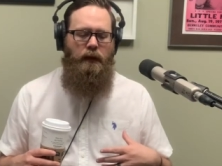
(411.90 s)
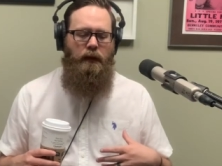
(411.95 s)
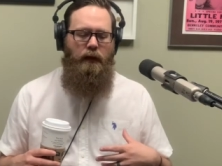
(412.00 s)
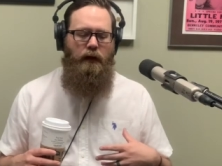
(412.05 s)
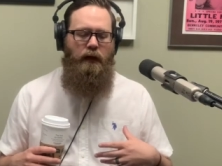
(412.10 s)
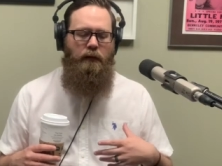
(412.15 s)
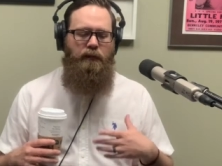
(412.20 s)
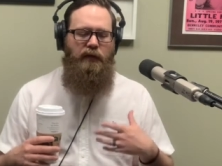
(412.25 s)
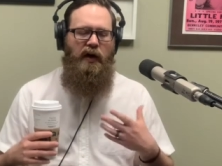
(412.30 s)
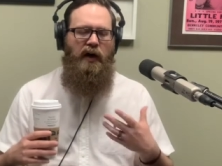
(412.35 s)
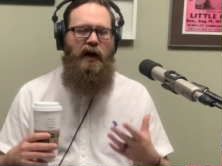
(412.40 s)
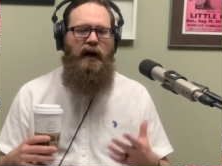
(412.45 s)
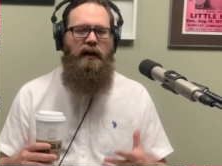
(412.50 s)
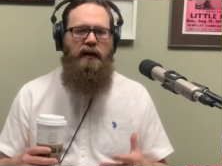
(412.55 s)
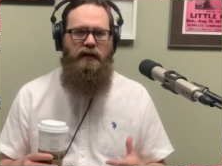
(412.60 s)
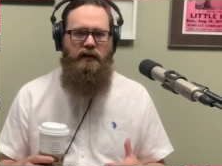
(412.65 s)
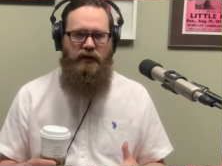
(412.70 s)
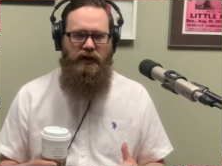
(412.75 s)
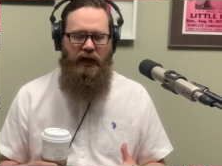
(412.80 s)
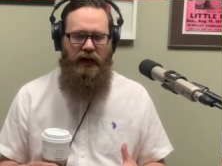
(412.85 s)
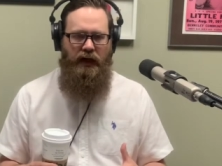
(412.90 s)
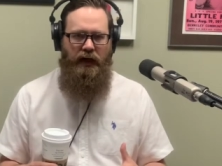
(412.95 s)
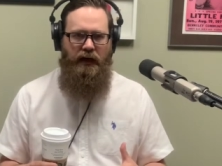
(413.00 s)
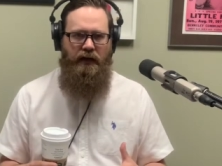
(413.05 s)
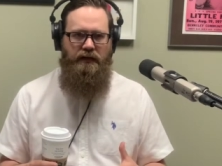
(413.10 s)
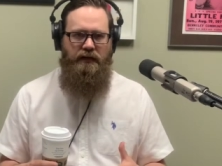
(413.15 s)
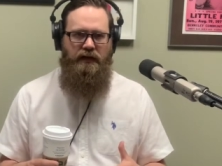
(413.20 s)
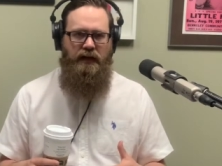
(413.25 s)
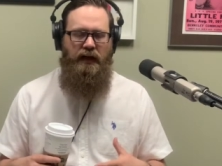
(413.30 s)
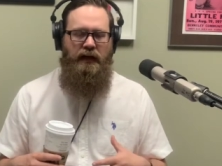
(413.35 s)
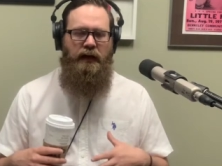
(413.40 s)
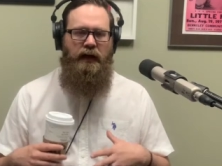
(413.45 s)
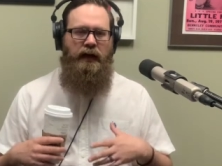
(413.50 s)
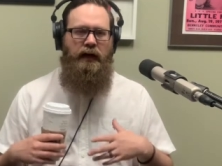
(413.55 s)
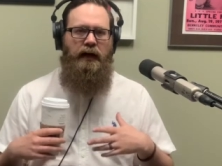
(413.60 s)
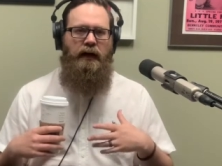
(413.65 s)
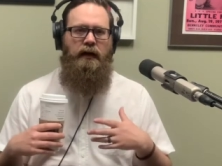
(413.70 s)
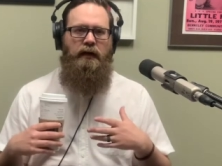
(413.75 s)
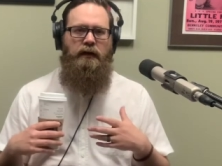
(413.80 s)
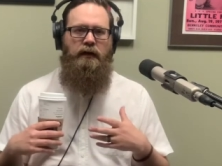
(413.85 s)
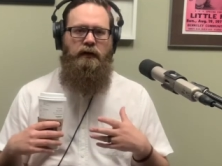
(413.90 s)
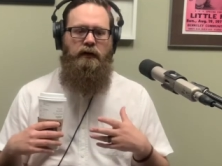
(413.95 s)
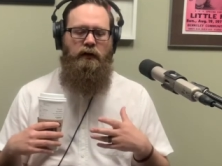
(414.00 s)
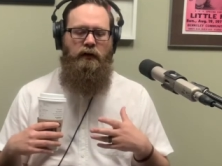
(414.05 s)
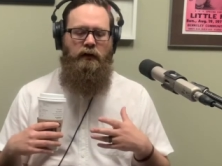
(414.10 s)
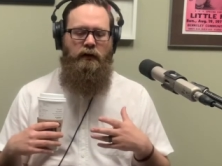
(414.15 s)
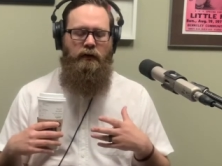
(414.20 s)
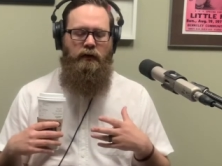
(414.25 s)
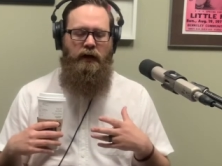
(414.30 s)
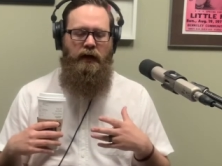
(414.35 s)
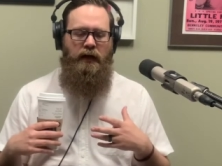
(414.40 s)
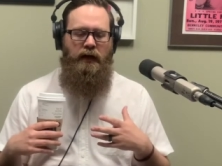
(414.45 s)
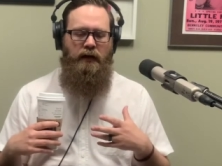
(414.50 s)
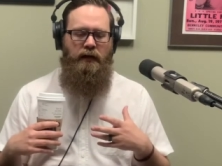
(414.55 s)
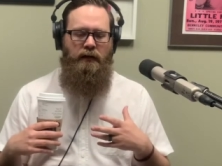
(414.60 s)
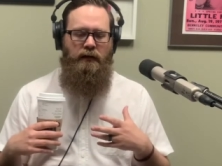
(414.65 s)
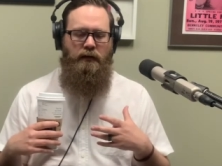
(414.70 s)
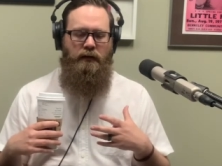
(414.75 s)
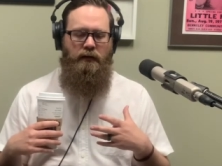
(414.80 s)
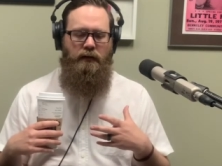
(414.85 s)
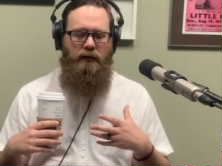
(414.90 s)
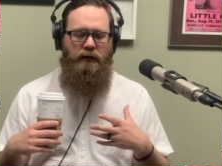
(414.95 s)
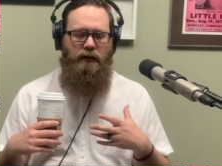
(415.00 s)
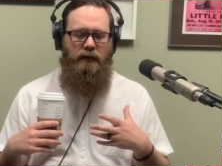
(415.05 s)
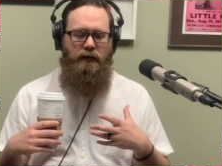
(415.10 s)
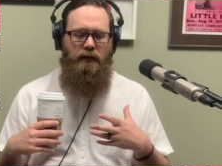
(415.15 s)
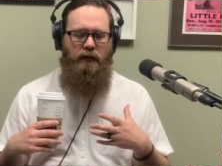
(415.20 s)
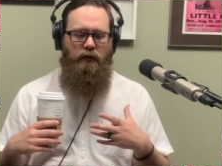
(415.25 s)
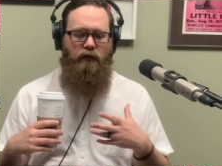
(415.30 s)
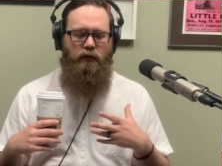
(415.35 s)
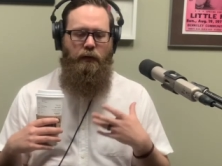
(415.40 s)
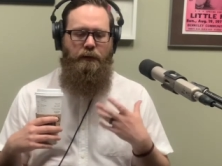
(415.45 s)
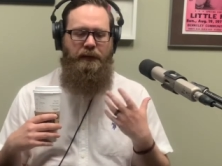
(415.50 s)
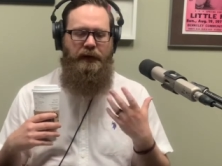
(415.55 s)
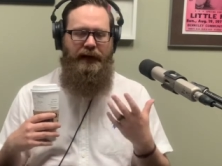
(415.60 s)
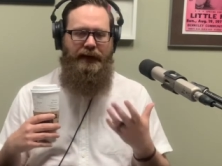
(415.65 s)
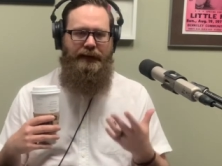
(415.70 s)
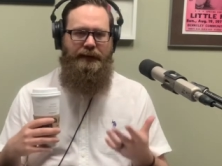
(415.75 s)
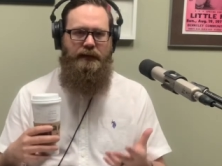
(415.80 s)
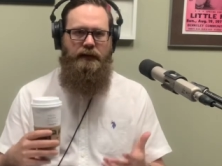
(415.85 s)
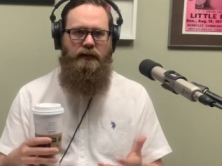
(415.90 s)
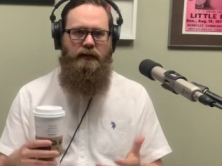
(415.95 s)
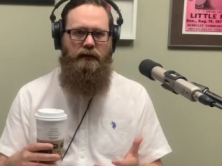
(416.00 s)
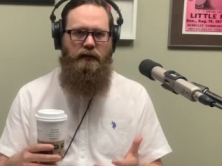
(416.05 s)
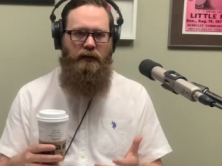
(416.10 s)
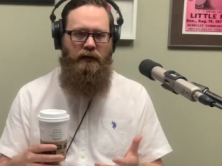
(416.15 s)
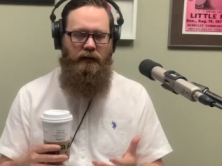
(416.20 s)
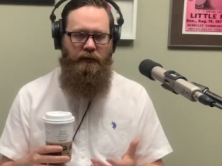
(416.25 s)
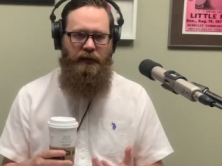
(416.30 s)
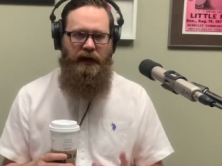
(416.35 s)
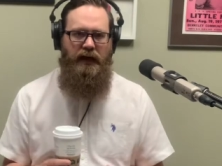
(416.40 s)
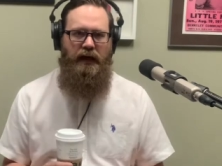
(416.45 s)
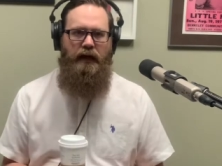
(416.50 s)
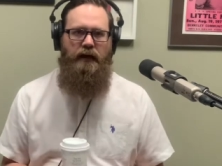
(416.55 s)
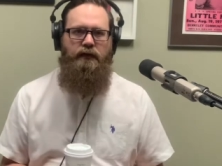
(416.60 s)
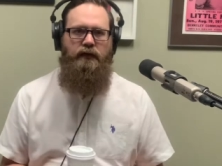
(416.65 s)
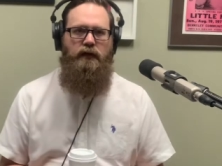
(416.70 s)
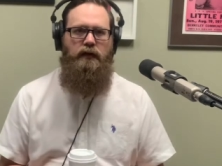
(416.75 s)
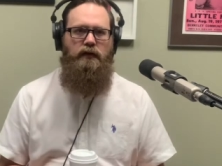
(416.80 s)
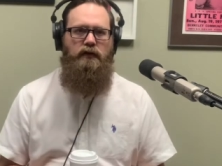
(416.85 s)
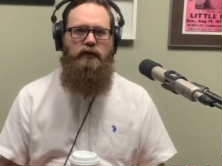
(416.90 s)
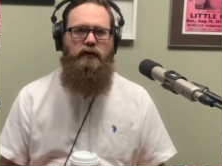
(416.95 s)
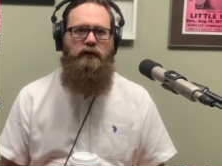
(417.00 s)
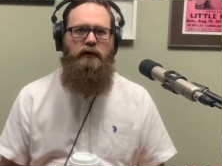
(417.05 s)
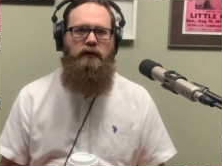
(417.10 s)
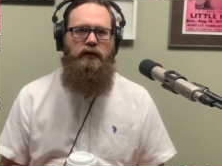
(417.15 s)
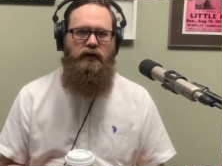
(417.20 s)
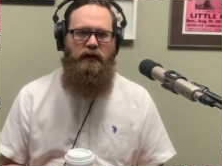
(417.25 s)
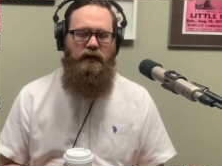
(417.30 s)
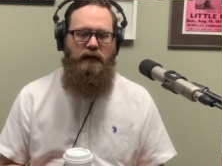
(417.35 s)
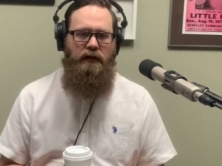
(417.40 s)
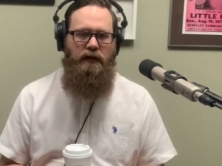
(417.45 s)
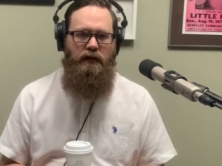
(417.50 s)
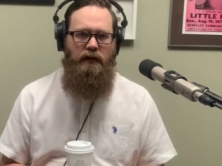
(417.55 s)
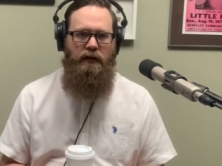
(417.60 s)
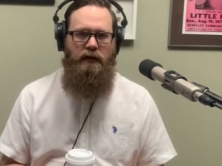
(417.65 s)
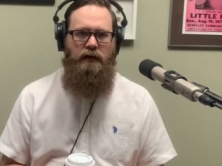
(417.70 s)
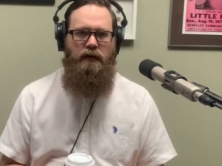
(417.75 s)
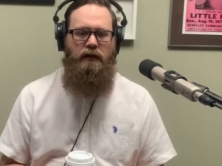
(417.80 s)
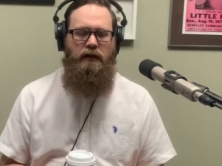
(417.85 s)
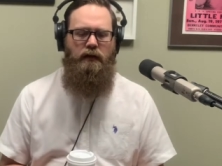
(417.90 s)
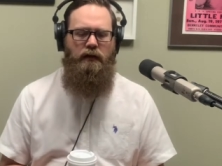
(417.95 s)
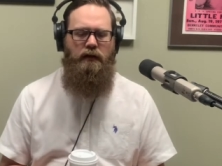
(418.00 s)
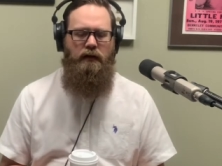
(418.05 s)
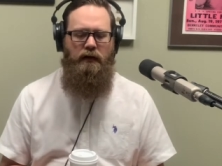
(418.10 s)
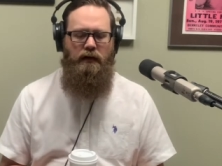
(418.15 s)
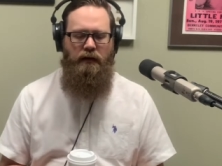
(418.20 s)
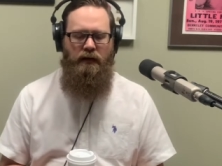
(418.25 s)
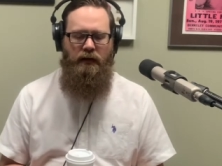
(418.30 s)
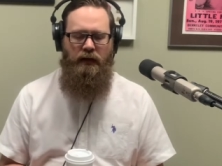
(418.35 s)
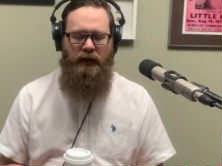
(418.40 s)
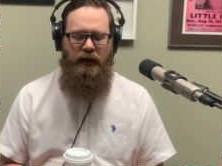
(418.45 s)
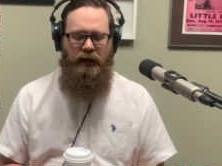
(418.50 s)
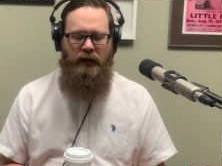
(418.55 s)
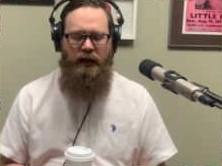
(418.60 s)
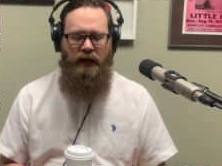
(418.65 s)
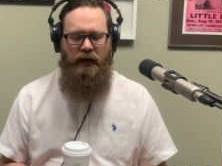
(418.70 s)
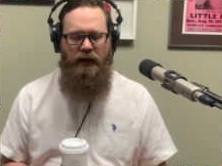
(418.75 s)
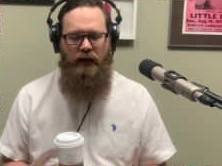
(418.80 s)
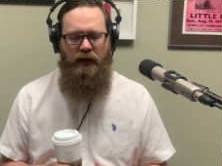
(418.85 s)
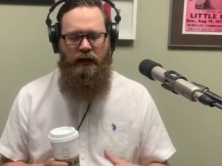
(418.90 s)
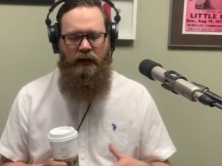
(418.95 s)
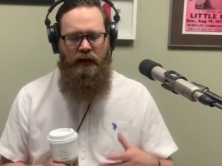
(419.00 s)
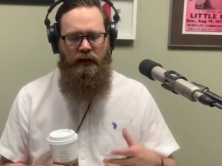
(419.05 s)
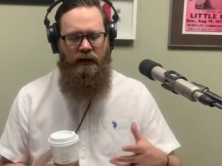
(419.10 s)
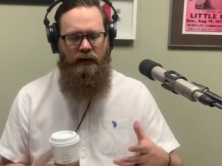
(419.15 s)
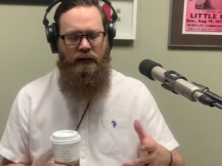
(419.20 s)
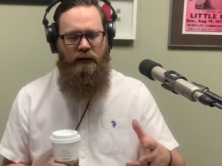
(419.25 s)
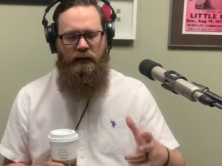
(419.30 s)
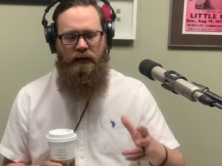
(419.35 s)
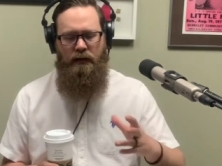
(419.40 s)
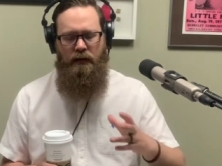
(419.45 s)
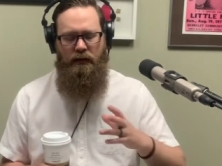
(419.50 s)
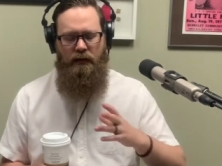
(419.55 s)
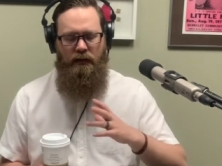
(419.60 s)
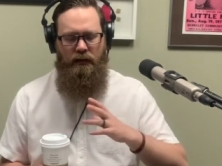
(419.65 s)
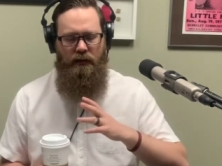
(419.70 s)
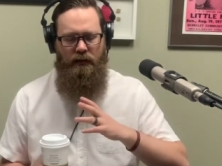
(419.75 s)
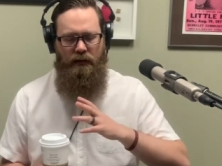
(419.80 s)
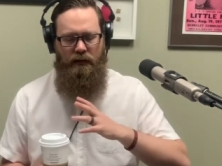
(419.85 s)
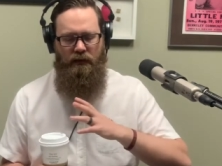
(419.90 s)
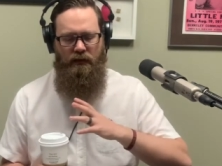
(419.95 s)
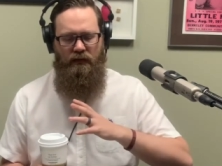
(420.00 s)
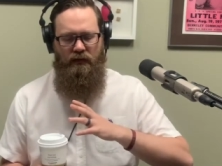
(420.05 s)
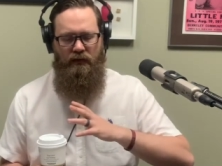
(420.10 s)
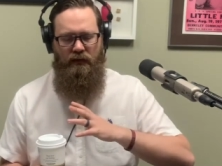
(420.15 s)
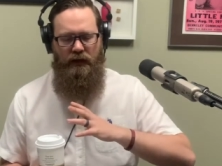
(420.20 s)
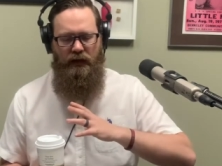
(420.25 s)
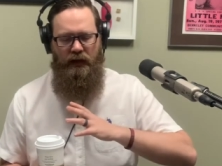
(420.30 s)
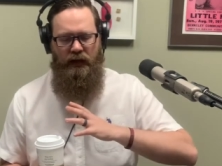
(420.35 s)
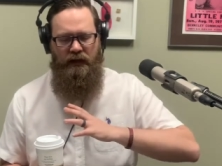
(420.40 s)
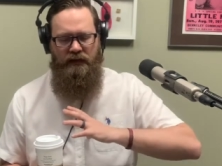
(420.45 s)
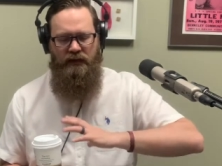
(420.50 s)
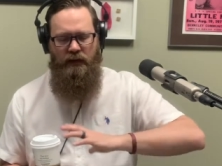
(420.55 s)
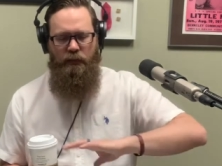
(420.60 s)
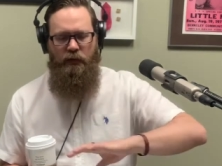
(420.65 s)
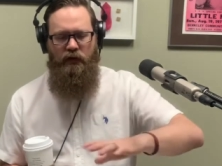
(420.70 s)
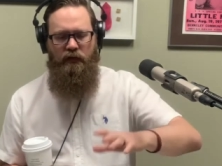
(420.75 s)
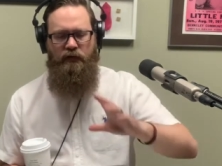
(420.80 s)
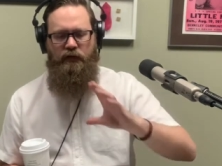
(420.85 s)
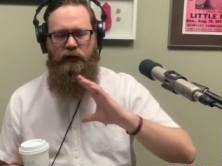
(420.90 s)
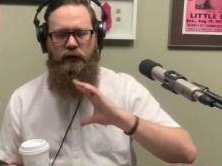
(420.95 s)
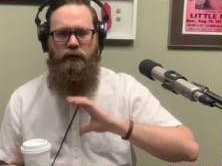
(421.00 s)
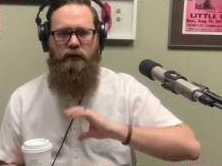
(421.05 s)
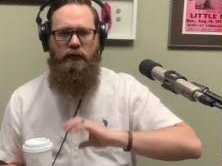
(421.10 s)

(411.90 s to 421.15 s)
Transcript: apologized and repented on behalf of the church to her. And as they move further